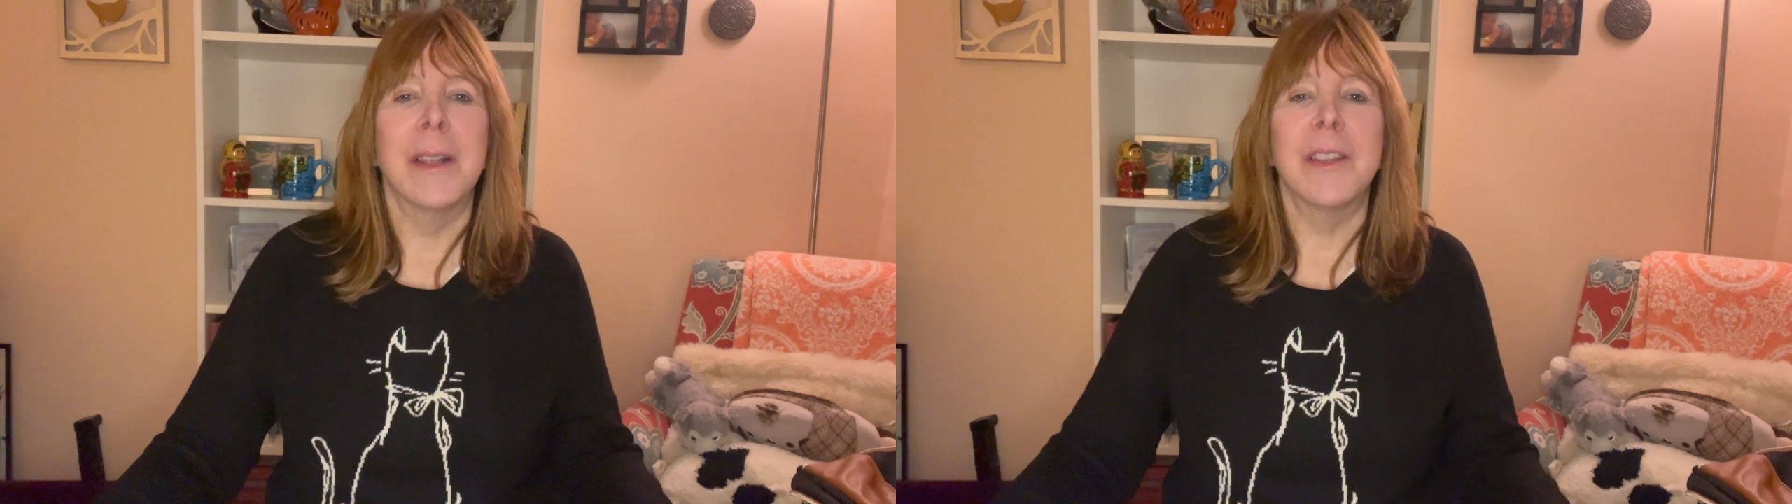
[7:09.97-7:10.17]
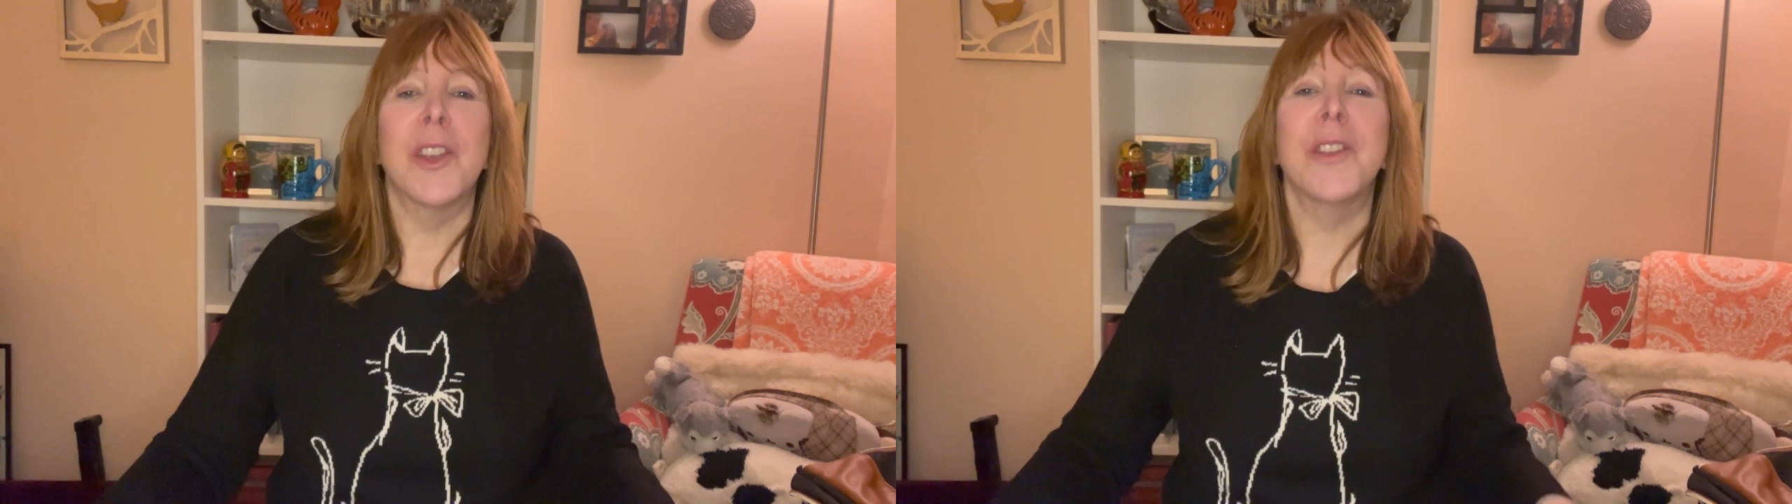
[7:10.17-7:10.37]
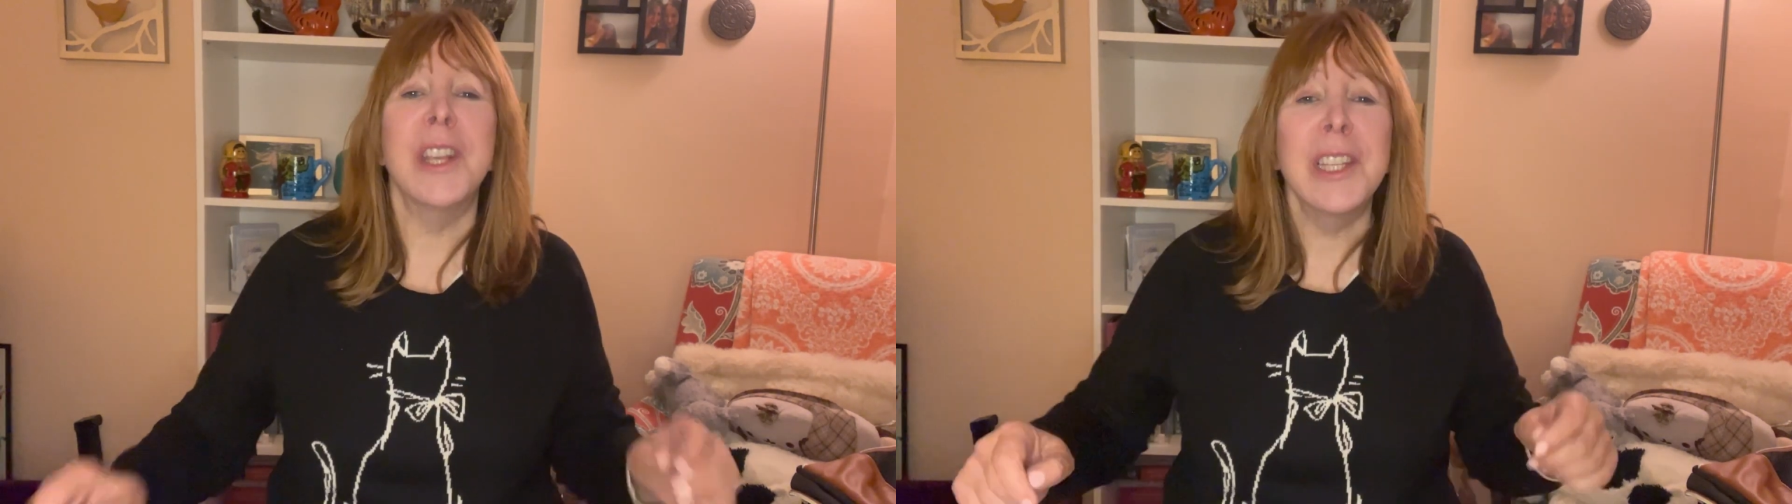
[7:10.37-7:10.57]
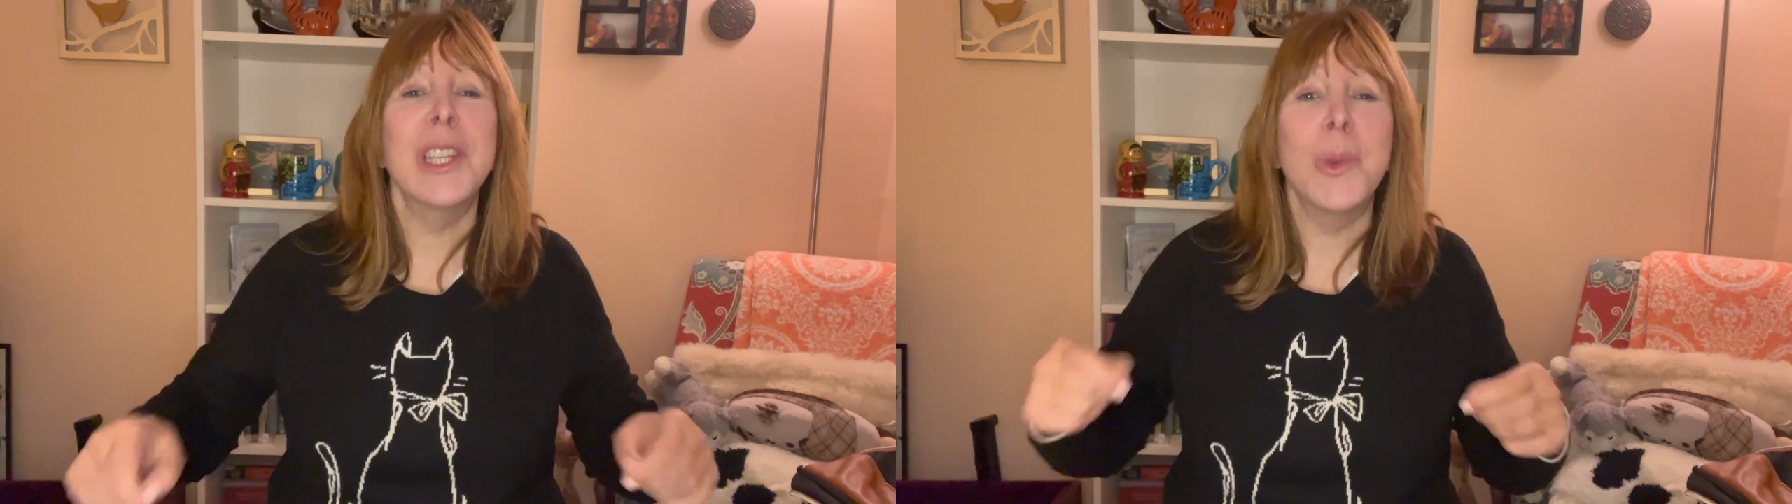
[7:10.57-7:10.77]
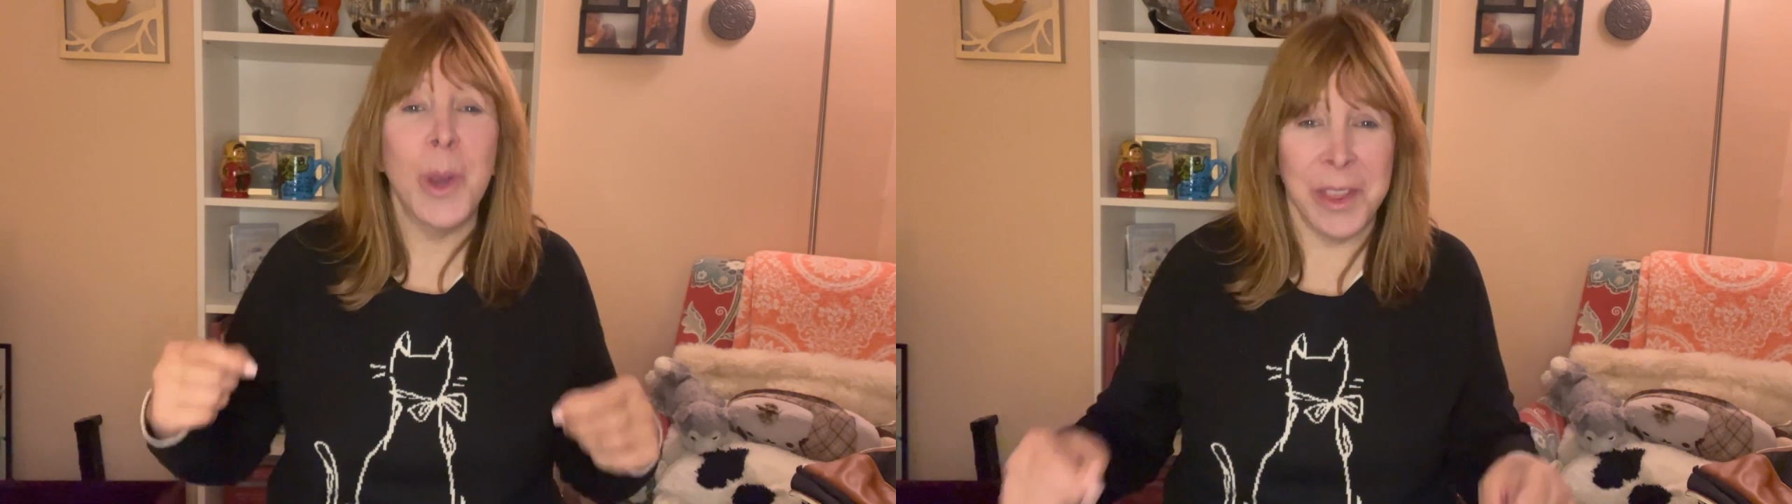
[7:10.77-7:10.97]
So this
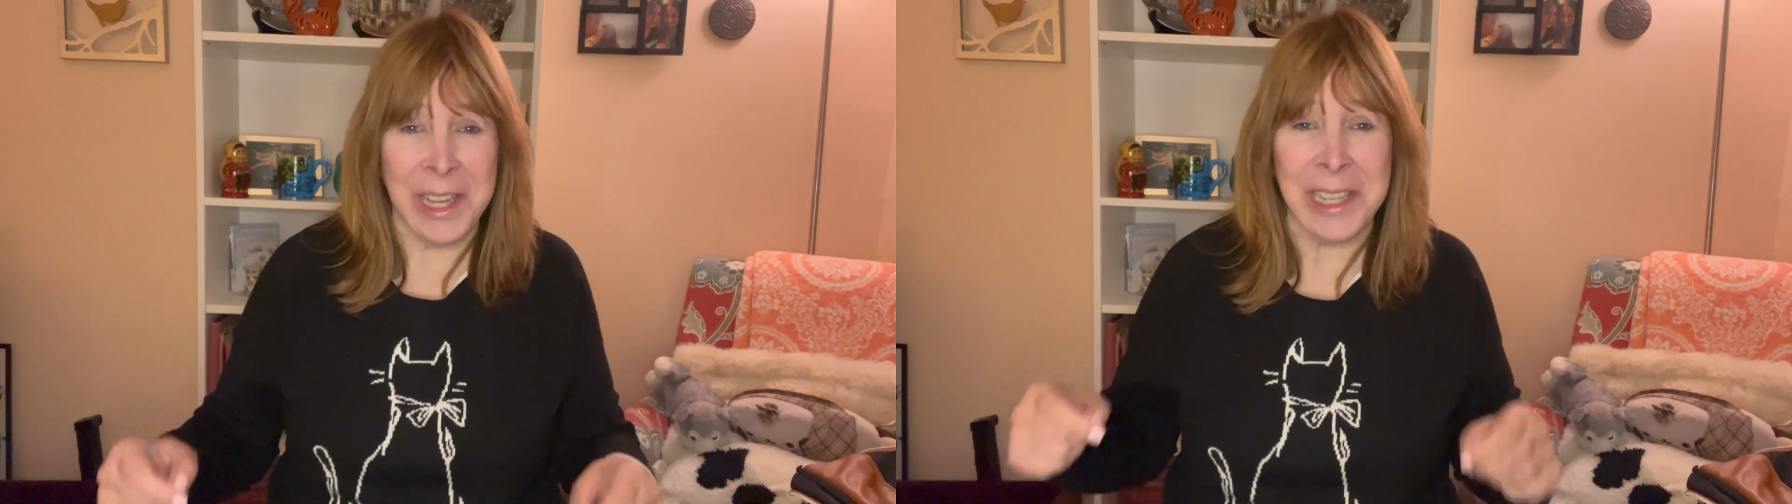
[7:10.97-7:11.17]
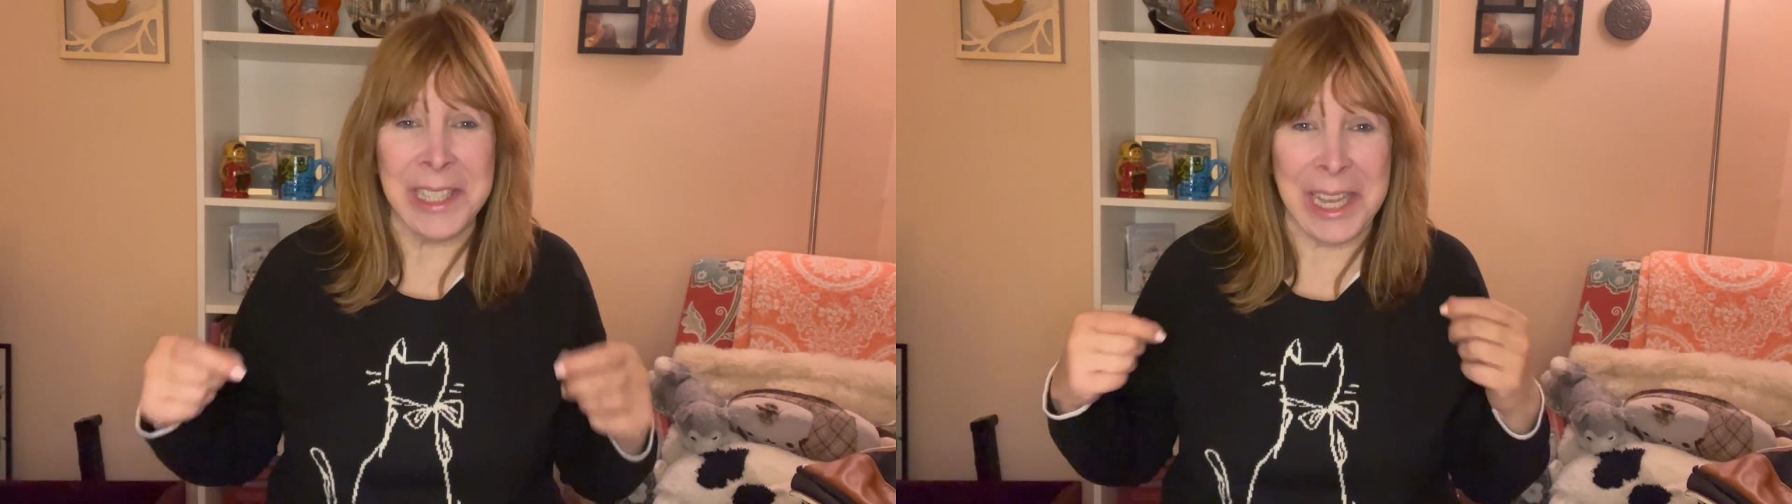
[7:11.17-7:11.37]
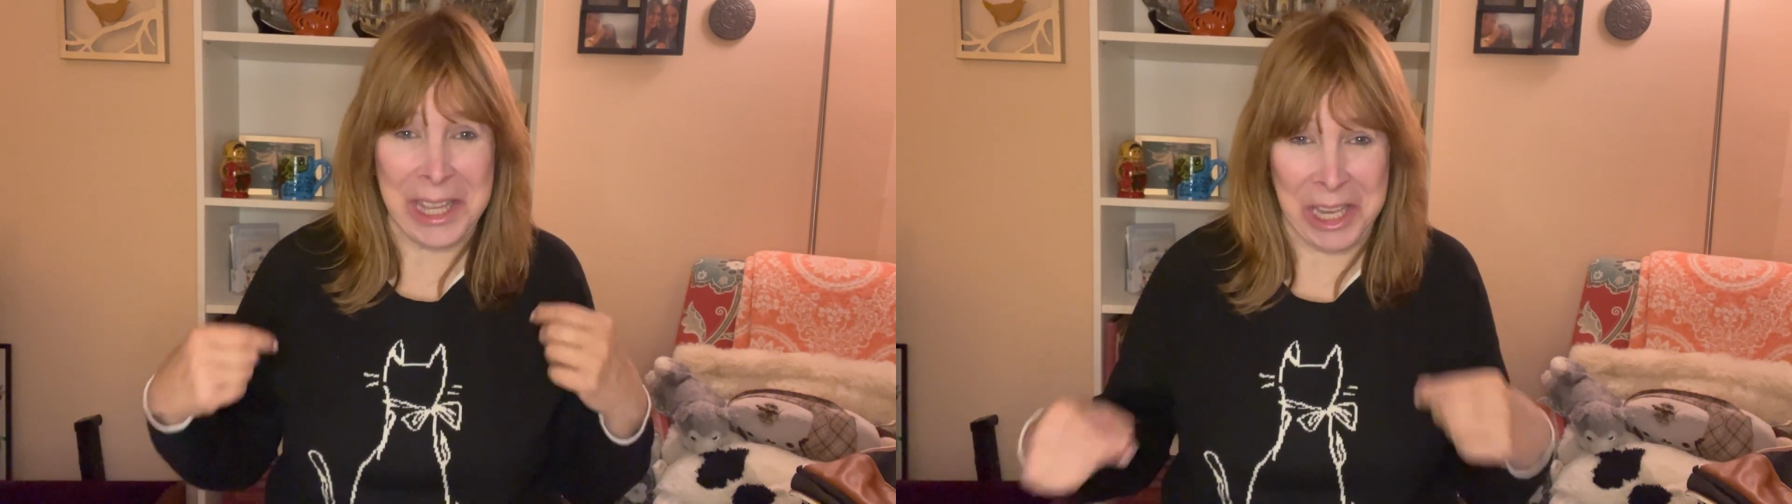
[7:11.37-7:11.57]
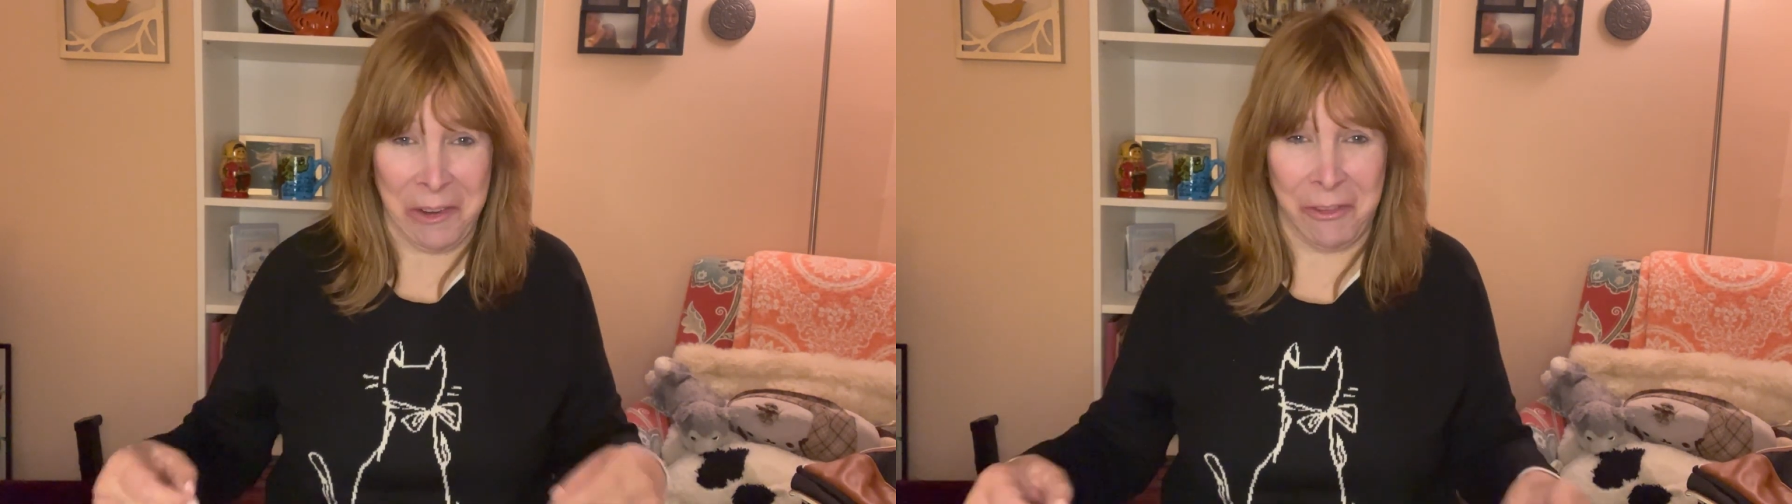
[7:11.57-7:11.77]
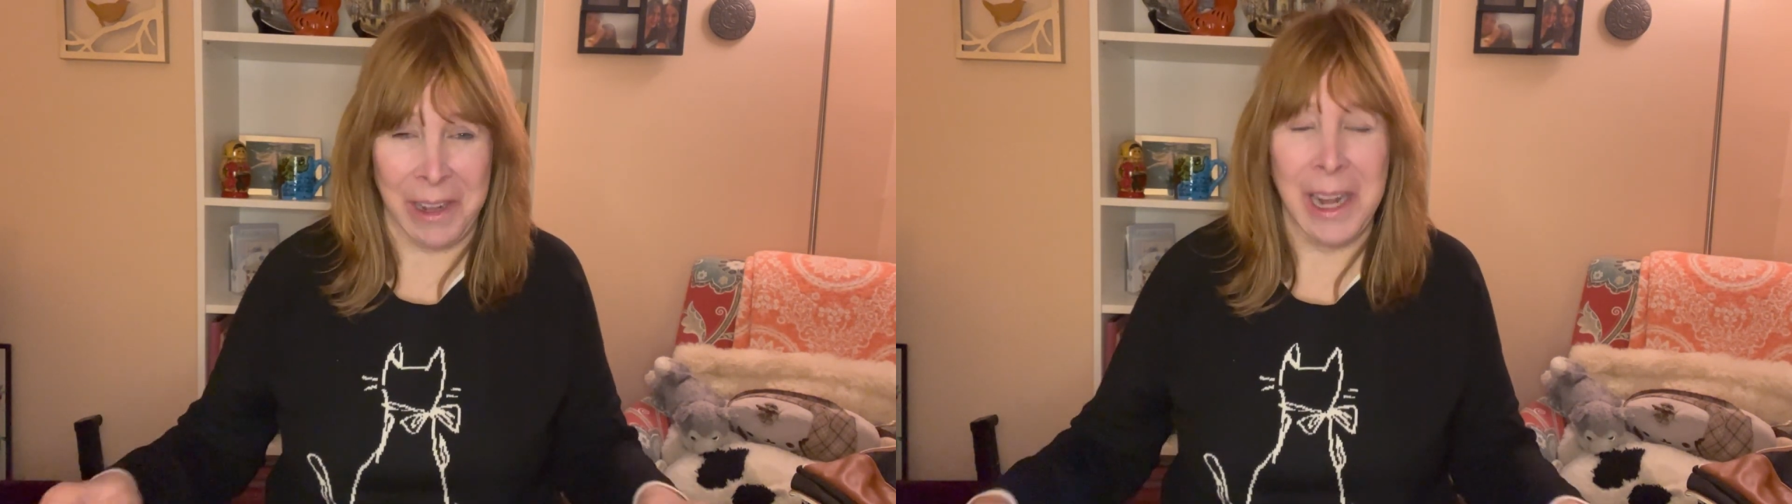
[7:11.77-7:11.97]
is where things get
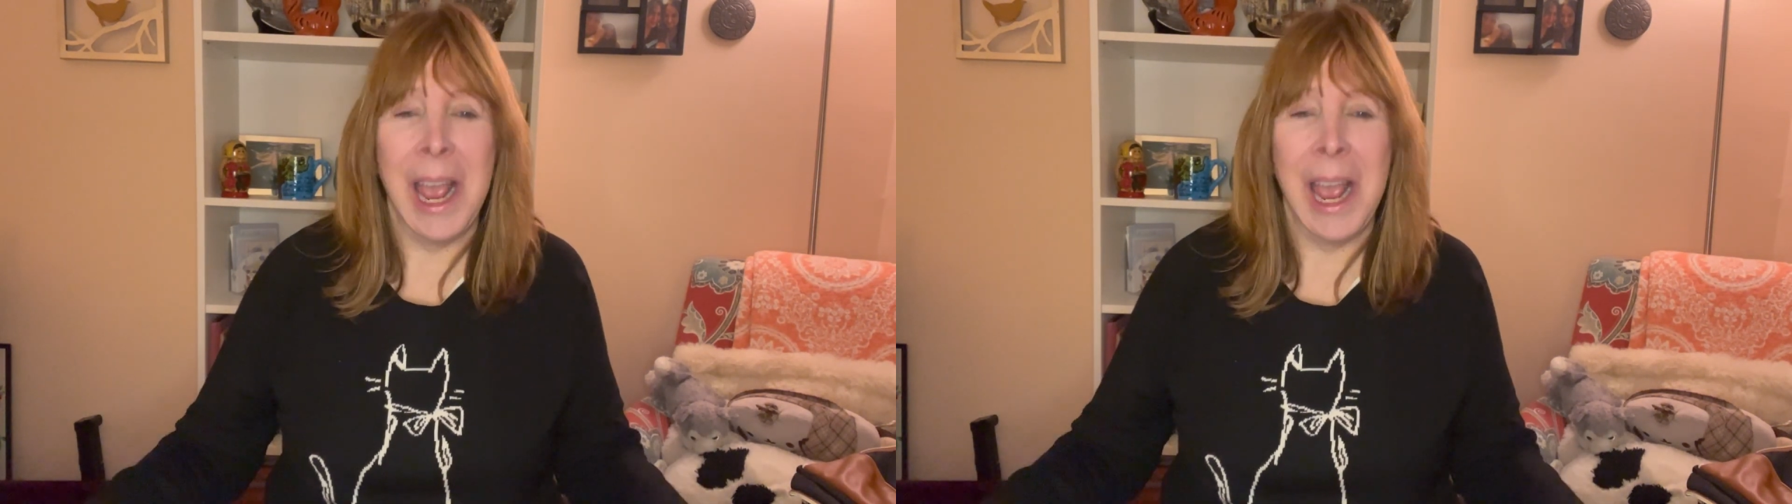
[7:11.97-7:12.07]
different.